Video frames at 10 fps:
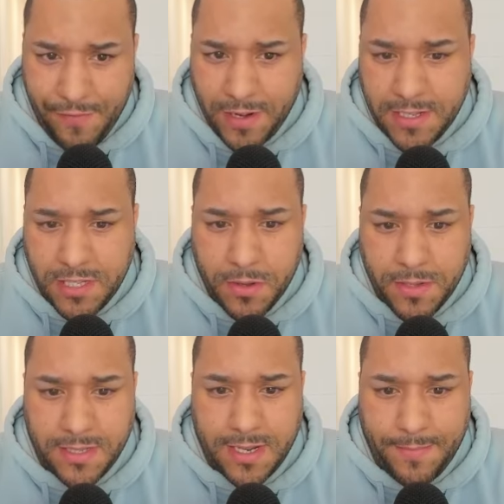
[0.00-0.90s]
I think the
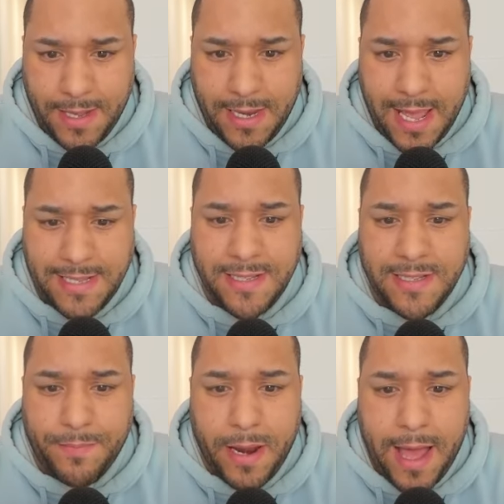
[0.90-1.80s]
tokens are going to be less in
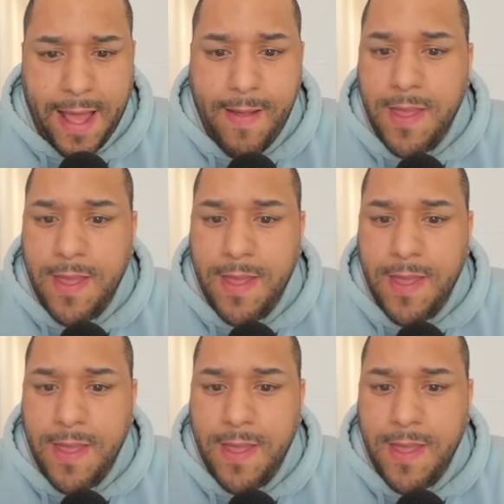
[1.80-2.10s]
supply,